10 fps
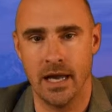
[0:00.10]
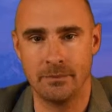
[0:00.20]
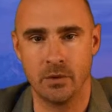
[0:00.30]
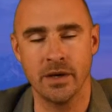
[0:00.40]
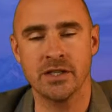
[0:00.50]

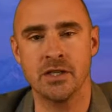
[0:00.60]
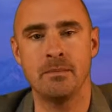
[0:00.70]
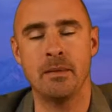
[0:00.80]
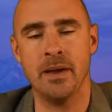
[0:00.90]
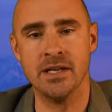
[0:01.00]
I'm going to do
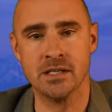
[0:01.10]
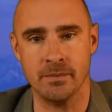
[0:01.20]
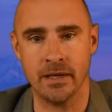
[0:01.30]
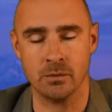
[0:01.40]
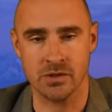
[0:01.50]
my best to
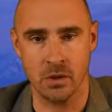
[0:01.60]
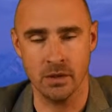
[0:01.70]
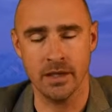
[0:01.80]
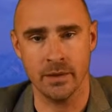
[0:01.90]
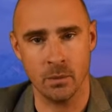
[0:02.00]
make
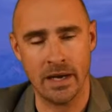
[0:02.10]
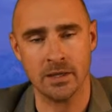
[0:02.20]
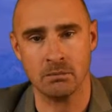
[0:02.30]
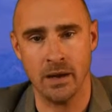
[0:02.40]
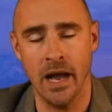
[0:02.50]
Rescorla and
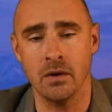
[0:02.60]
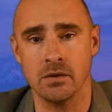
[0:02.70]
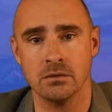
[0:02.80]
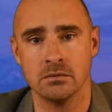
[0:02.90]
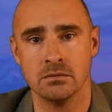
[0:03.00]
Wagner proud.
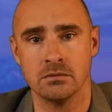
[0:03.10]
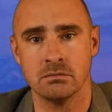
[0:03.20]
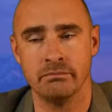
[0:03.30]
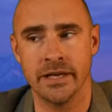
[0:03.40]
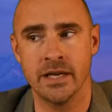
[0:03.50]

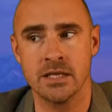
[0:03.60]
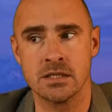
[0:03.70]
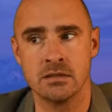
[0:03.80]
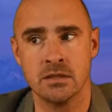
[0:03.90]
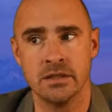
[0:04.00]

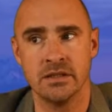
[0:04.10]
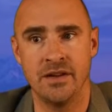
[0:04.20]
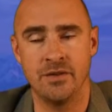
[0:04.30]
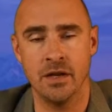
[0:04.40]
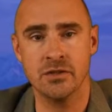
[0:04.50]
Because
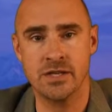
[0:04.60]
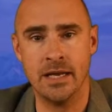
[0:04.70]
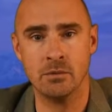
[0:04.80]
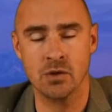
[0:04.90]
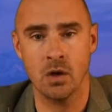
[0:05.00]
if you
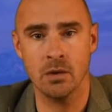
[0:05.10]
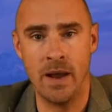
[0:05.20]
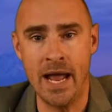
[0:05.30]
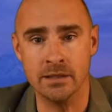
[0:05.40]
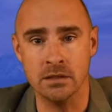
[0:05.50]
understand Rescorla
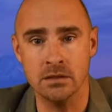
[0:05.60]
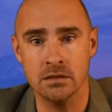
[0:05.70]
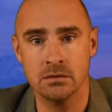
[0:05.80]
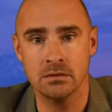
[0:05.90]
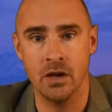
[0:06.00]
Wagner,
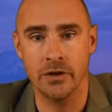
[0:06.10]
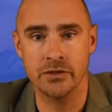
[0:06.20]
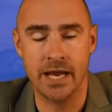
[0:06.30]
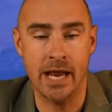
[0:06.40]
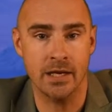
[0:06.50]
you
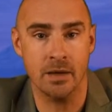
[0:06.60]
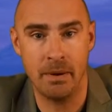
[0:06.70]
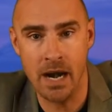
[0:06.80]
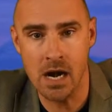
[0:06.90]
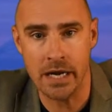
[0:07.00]
understand
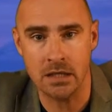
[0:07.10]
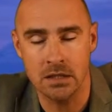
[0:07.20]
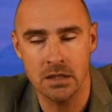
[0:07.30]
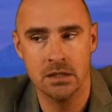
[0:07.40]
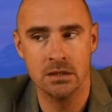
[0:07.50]
unpairing.
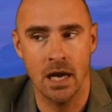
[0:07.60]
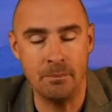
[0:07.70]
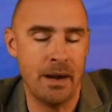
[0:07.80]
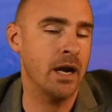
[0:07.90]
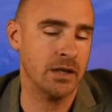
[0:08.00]

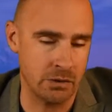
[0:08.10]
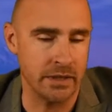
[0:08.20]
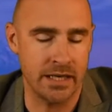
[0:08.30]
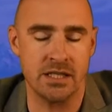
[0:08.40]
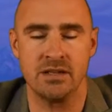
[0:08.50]
Unpairing's
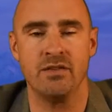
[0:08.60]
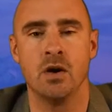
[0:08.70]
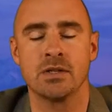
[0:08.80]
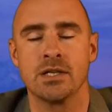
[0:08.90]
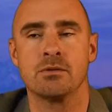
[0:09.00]
really easy,
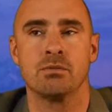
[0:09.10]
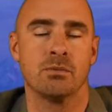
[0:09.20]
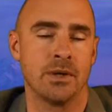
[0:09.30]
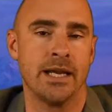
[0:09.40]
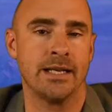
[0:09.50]
folks. It's,
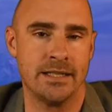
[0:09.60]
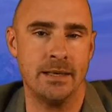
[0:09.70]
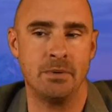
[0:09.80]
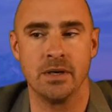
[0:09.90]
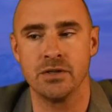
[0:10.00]
we're getting
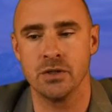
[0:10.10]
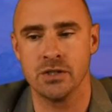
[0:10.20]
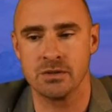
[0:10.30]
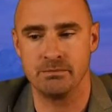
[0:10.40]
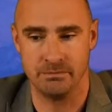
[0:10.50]
deeper into it
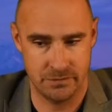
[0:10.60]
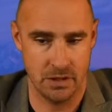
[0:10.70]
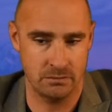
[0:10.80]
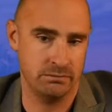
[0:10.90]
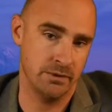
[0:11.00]
just
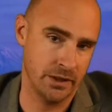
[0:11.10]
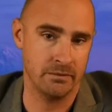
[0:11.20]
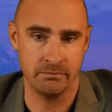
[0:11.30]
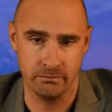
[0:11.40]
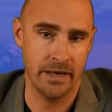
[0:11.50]
so you
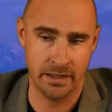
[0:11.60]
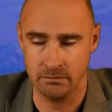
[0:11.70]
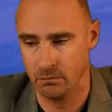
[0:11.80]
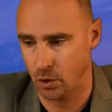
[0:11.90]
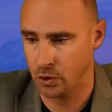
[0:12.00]
can make it
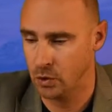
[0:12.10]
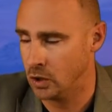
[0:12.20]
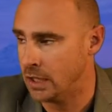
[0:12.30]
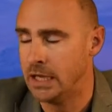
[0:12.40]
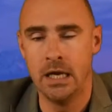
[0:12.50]
more
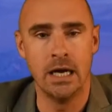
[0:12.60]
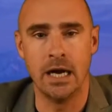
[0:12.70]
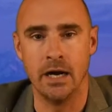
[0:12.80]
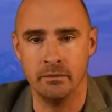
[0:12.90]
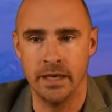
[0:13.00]
cool
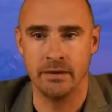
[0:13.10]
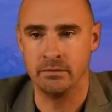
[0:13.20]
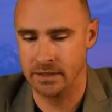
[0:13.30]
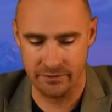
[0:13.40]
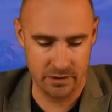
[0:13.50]
um, and
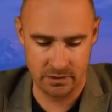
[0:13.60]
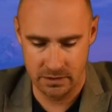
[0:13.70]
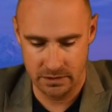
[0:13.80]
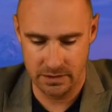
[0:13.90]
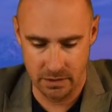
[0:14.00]
give us
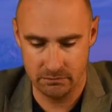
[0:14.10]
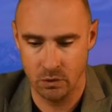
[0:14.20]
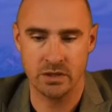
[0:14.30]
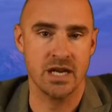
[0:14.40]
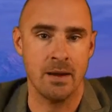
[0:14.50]
you know
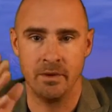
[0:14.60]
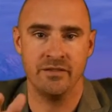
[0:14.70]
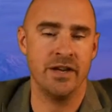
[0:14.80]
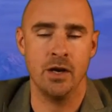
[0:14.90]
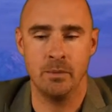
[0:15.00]
more time on the
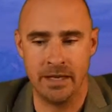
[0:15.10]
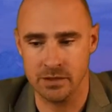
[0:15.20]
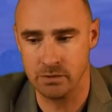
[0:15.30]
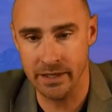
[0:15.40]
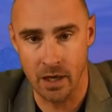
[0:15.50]
video because
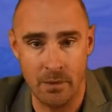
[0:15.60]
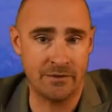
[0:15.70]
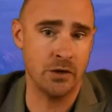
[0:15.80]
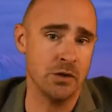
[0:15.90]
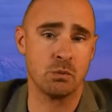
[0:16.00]
really all we have
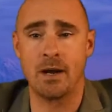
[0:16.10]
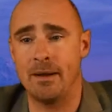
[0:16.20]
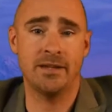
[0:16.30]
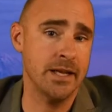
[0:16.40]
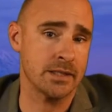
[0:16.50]
to do is worry
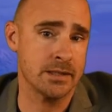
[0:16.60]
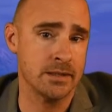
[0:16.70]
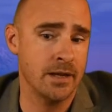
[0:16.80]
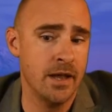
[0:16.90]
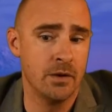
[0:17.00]
about this.
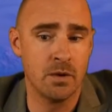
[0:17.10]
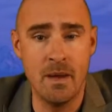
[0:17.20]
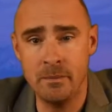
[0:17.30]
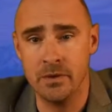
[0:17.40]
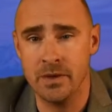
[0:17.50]

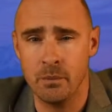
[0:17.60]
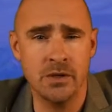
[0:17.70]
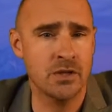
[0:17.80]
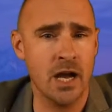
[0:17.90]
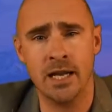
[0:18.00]
Remember that when
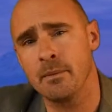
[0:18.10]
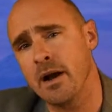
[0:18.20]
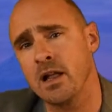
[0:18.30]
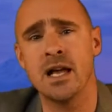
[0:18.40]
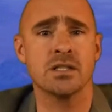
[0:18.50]
you're talking
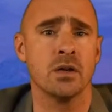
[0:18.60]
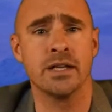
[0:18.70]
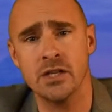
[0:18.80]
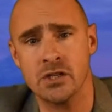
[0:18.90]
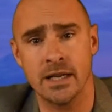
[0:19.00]
about classical
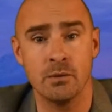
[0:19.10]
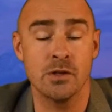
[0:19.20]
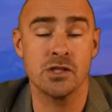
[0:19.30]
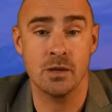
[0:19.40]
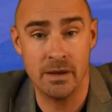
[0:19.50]
conditioning,
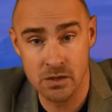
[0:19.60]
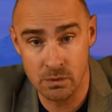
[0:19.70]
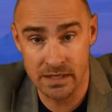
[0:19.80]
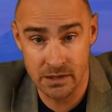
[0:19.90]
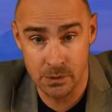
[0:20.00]
which is the best way
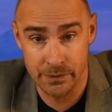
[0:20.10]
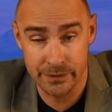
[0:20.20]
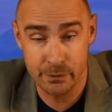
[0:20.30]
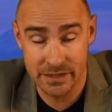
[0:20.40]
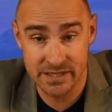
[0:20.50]
to deal with,
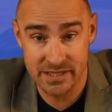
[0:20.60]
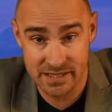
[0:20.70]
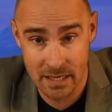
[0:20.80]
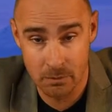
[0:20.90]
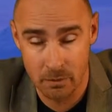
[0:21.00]
with this
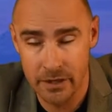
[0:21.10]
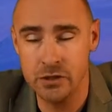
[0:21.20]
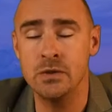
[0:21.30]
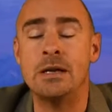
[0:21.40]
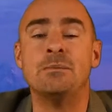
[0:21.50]
example, mind you,